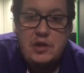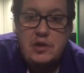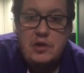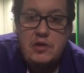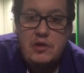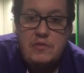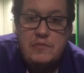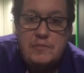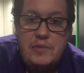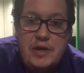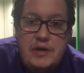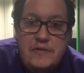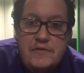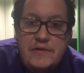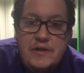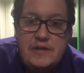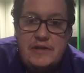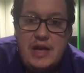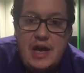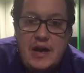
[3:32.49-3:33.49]
lot of
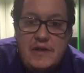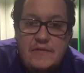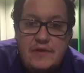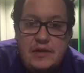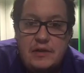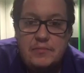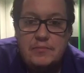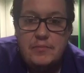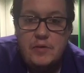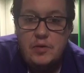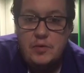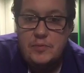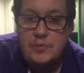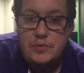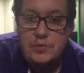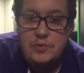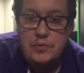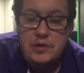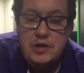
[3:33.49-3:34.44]
benefit to having multiple